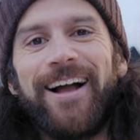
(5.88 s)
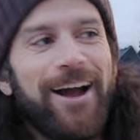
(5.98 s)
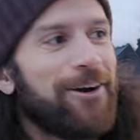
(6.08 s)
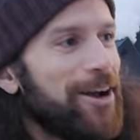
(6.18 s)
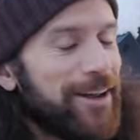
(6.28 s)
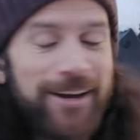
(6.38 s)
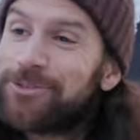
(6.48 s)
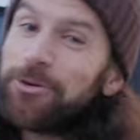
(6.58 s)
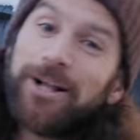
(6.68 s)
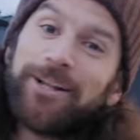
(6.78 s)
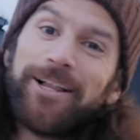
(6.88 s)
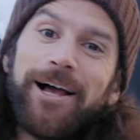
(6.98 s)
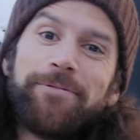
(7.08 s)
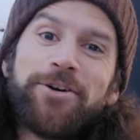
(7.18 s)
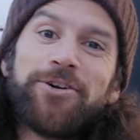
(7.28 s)
All right, guys. Well,
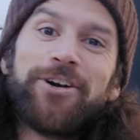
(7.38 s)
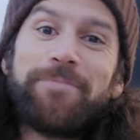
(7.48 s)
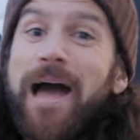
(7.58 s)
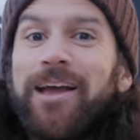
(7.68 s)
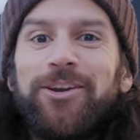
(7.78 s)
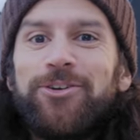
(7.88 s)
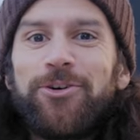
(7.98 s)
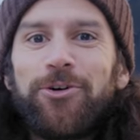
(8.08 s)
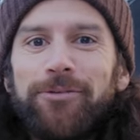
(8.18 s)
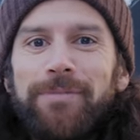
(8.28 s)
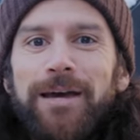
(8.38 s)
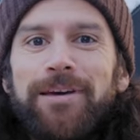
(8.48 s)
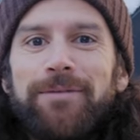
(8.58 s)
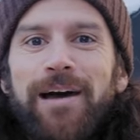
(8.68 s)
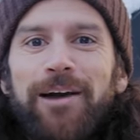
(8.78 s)
I'm here back in New York,
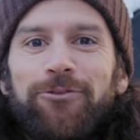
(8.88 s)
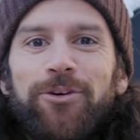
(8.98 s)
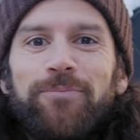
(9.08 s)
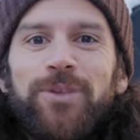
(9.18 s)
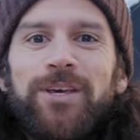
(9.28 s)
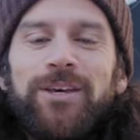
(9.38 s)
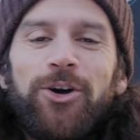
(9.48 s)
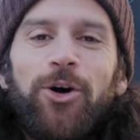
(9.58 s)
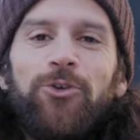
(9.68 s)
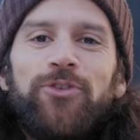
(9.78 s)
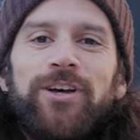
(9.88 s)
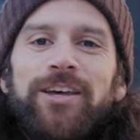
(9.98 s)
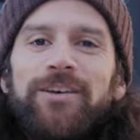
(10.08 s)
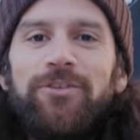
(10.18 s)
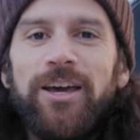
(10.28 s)
baby. Back from the
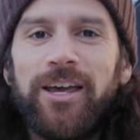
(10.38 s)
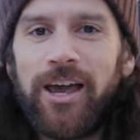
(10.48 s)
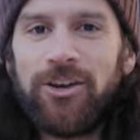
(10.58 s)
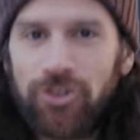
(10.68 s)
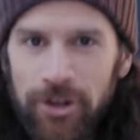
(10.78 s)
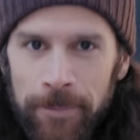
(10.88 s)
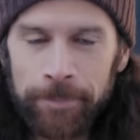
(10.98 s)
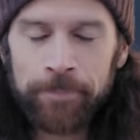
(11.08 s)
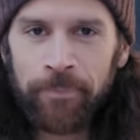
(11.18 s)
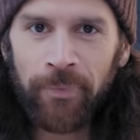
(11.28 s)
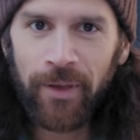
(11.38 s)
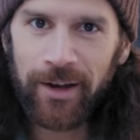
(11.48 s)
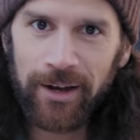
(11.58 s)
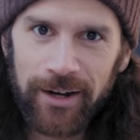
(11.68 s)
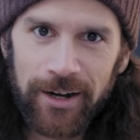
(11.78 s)
COVID vacation.
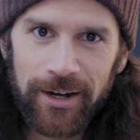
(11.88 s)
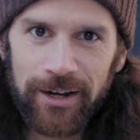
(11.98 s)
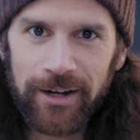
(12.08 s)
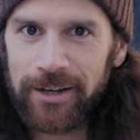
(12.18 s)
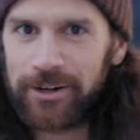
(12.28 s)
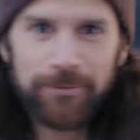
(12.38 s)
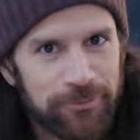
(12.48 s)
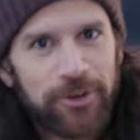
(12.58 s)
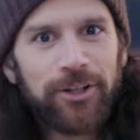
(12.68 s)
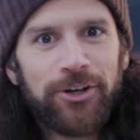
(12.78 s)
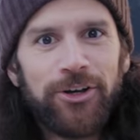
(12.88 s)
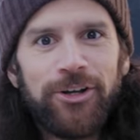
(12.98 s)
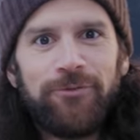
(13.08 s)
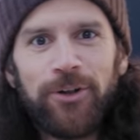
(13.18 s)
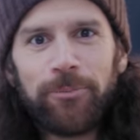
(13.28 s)
Uh, you know, feeling
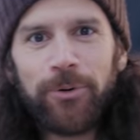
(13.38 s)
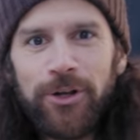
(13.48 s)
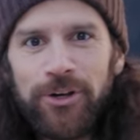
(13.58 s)
good, feeling pretty